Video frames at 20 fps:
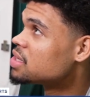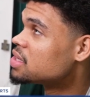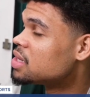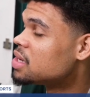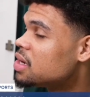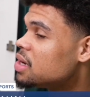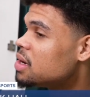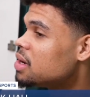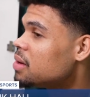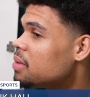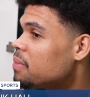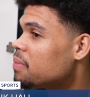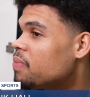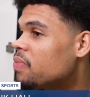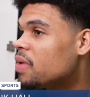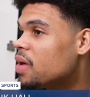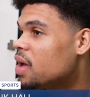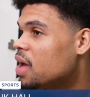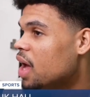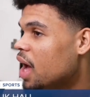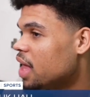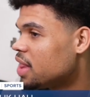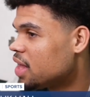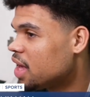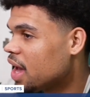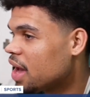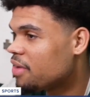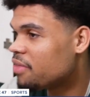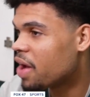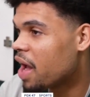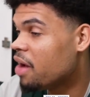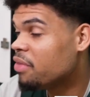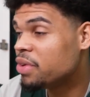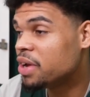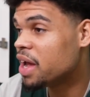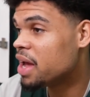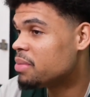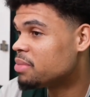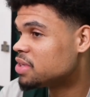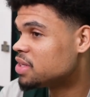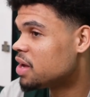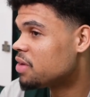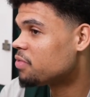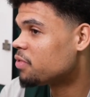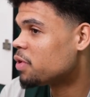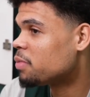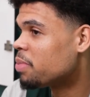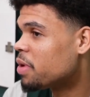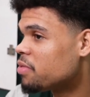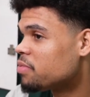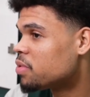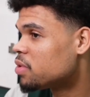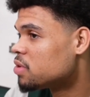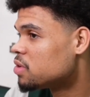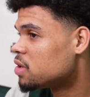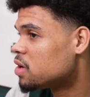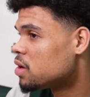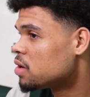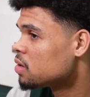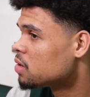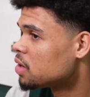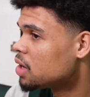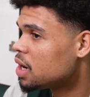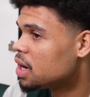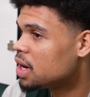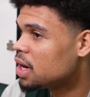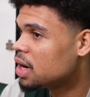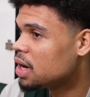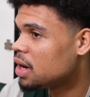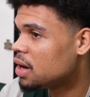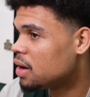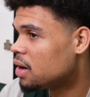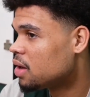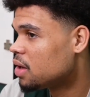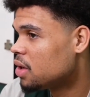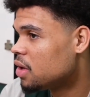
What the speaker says: I think every game is definitely pivotal, though.